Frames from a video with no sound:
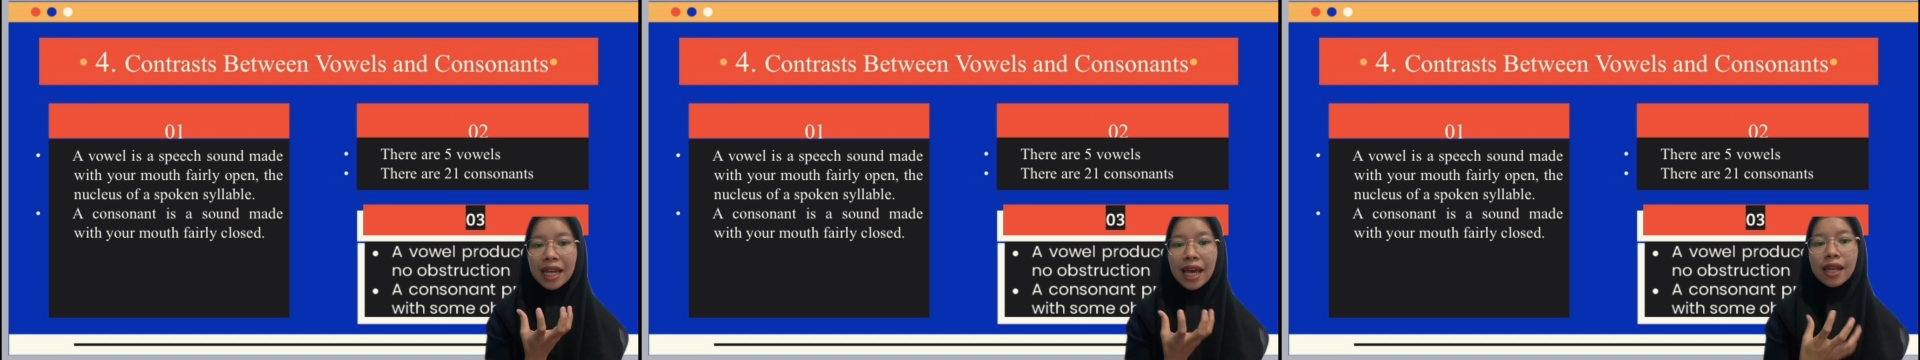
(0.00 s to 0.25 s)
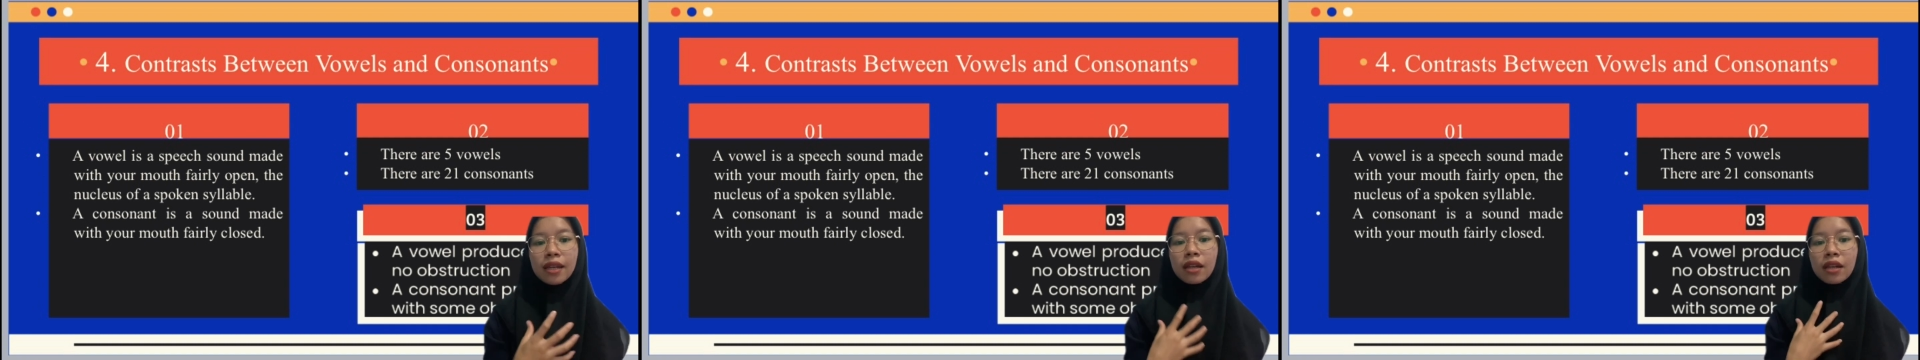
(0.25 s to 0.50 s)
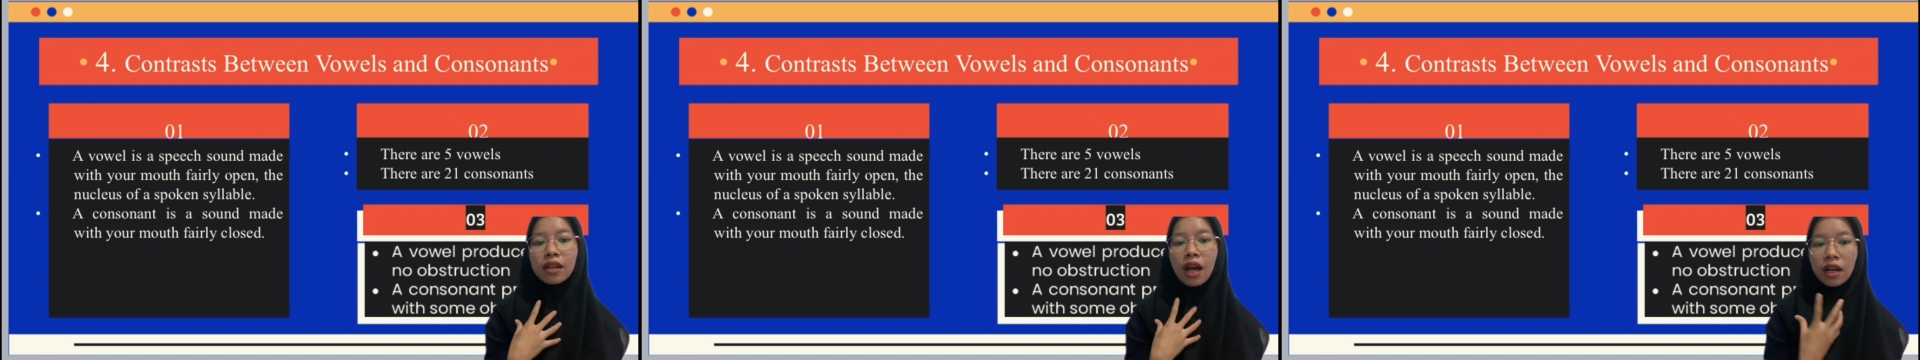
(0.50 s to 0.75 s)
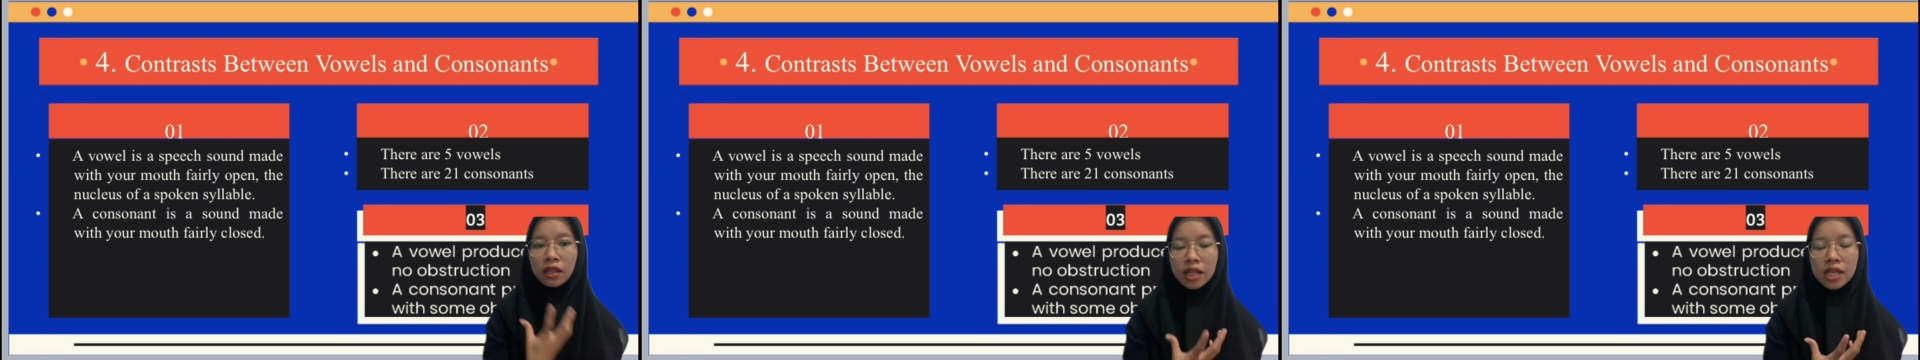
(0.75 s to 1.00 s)

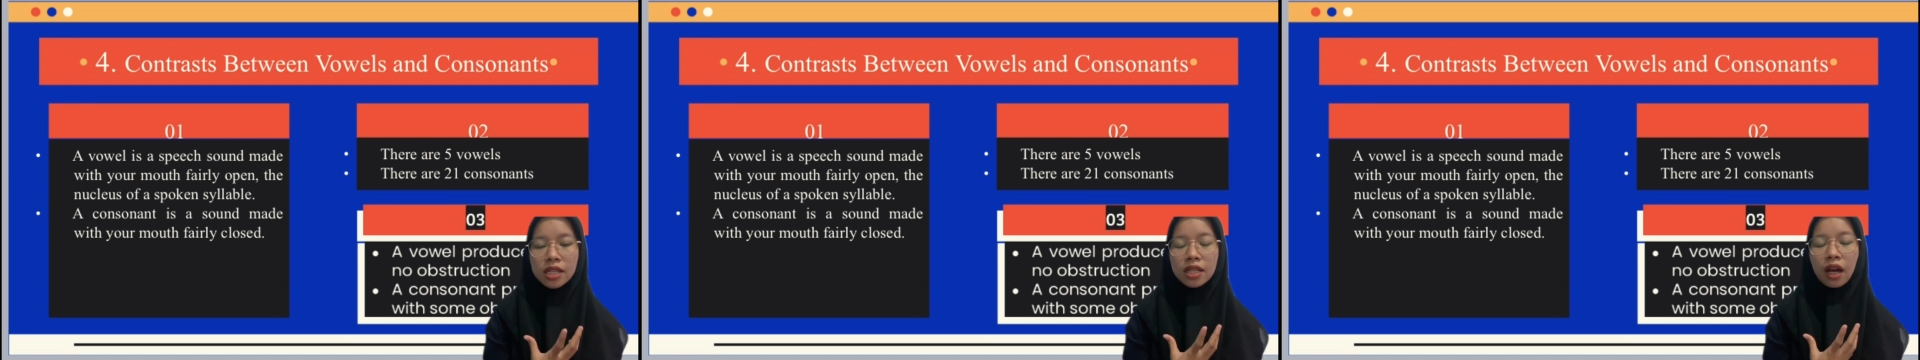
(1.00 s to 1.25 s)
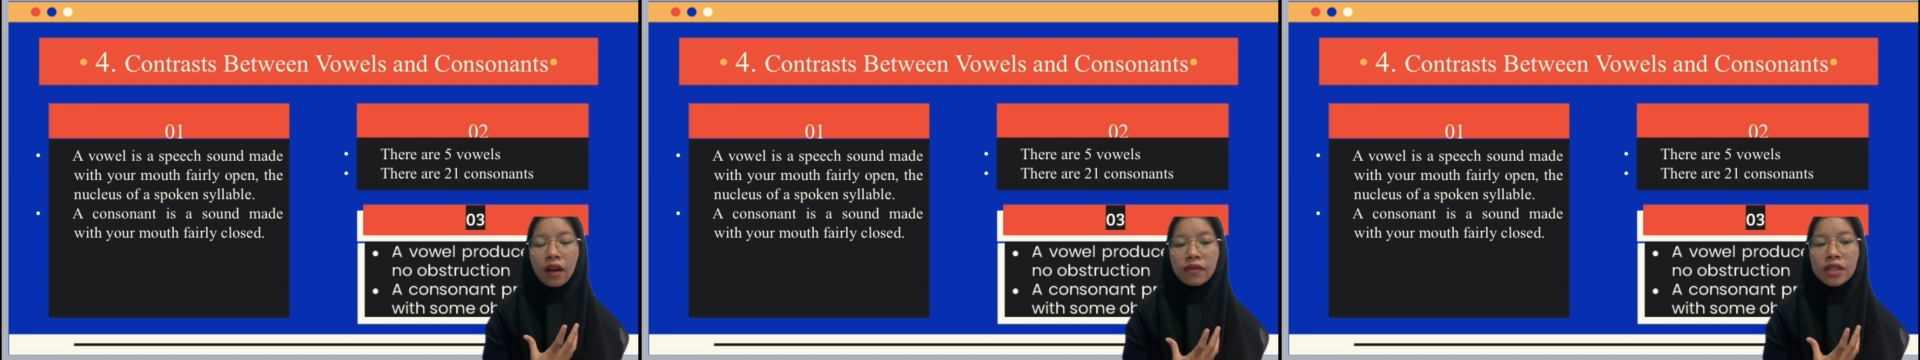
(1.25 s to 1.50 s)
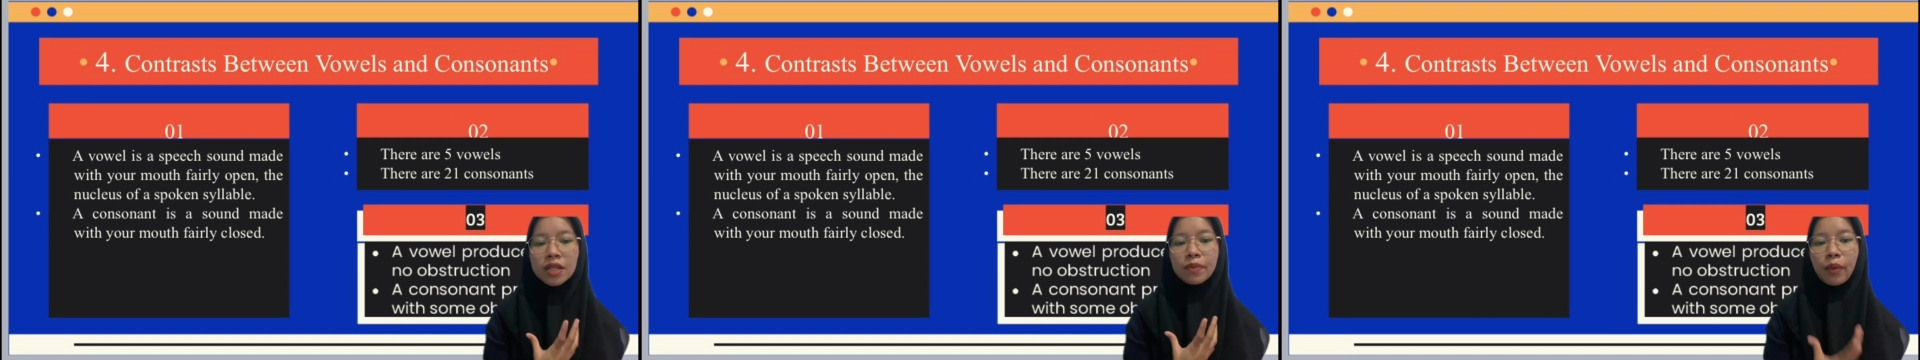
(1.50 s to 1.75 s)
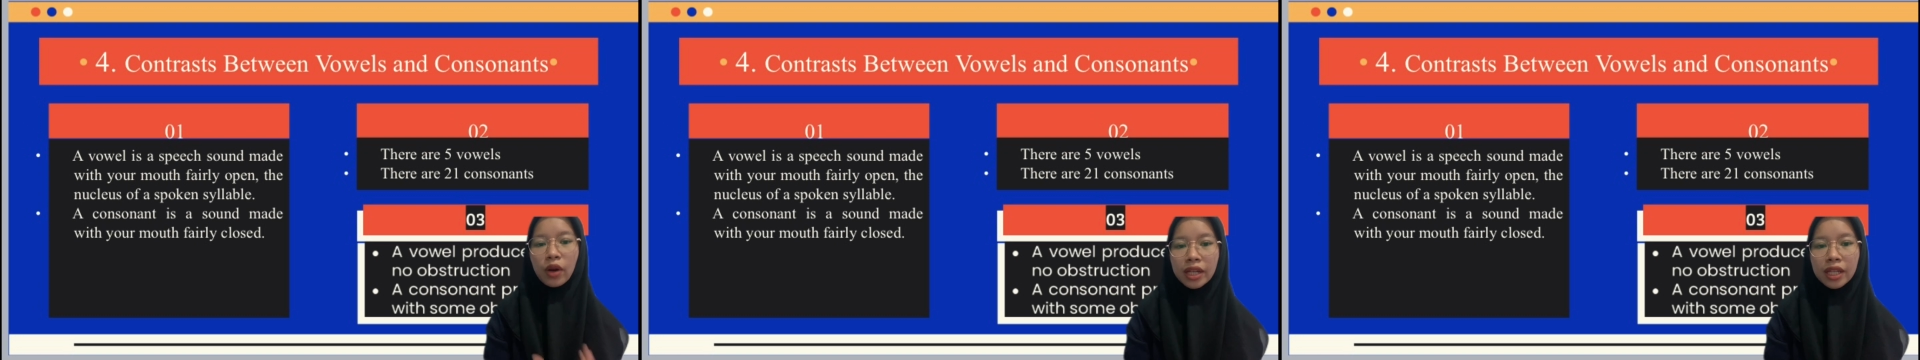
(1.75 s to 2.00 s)
nucleus of the
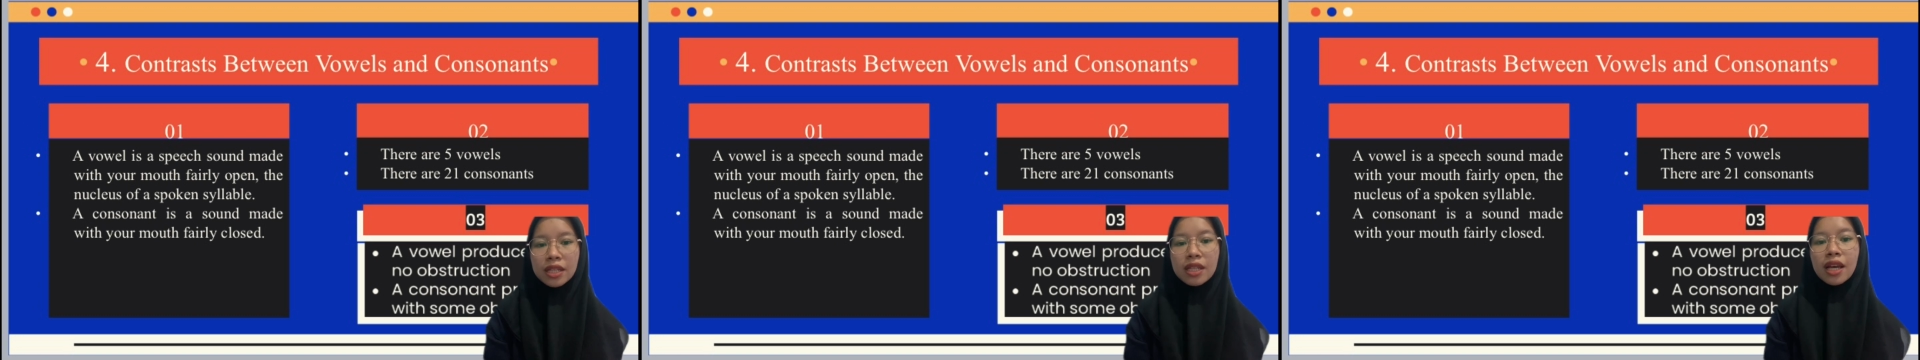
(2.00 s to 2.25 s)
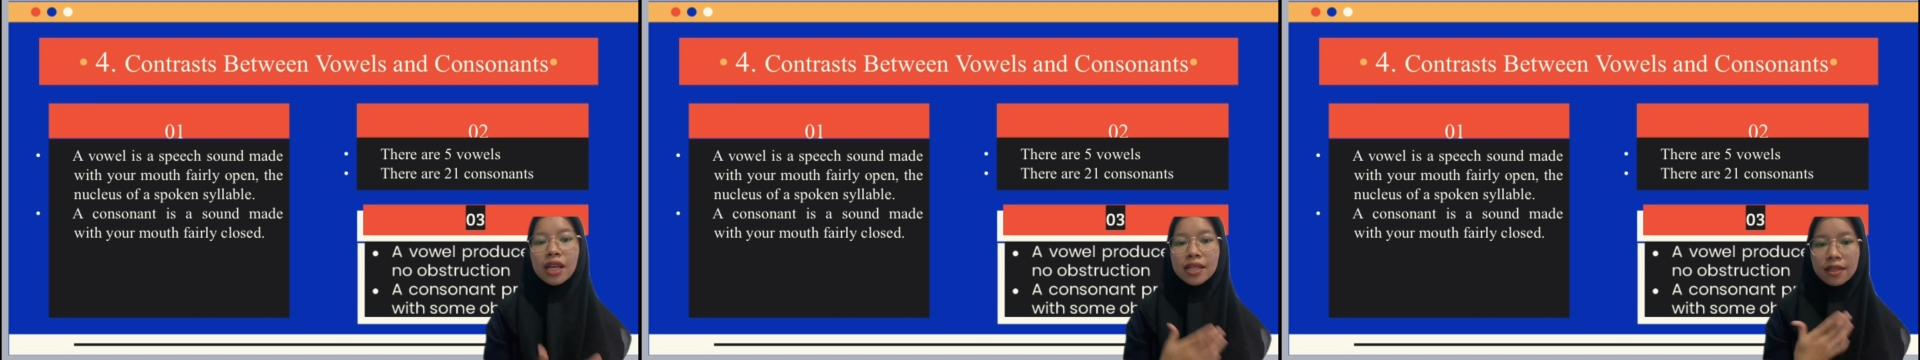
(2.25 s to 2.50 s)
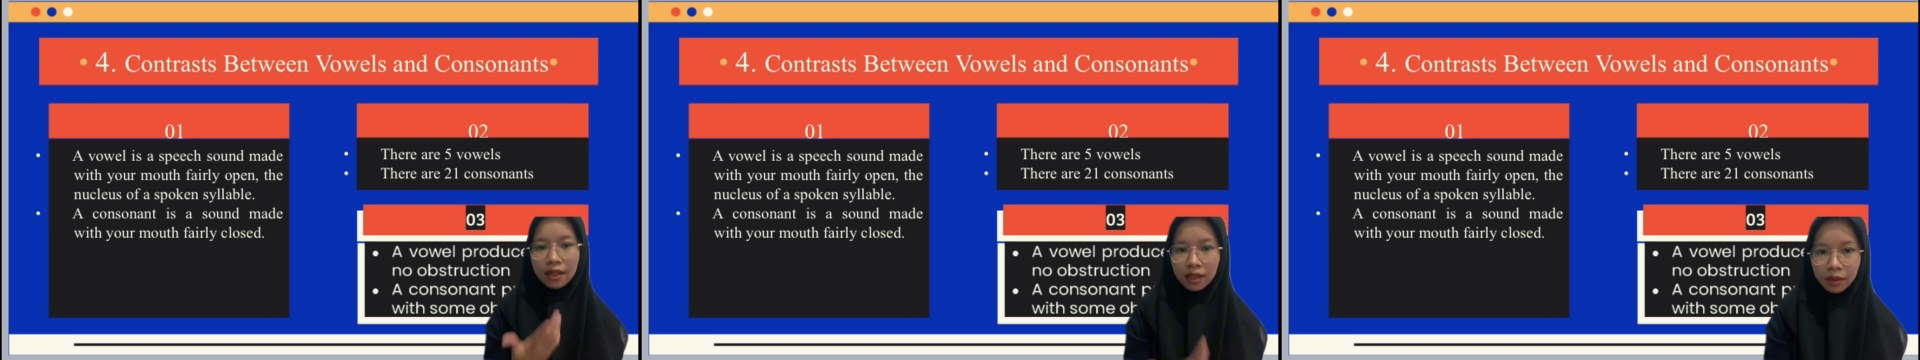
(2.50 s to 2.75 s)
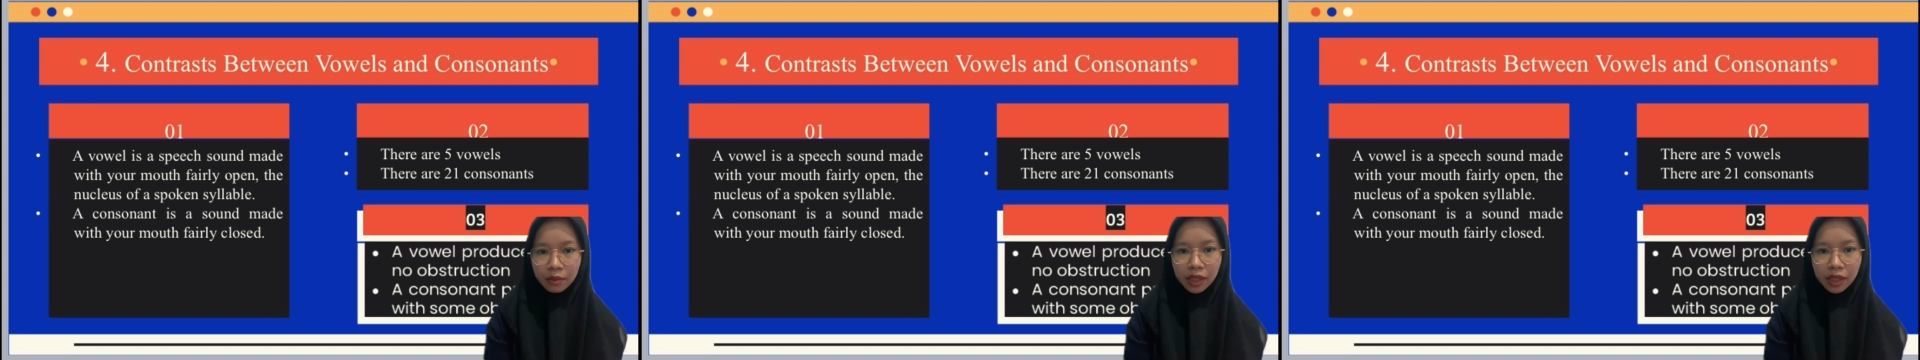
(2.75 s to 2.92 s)
spoken syllable,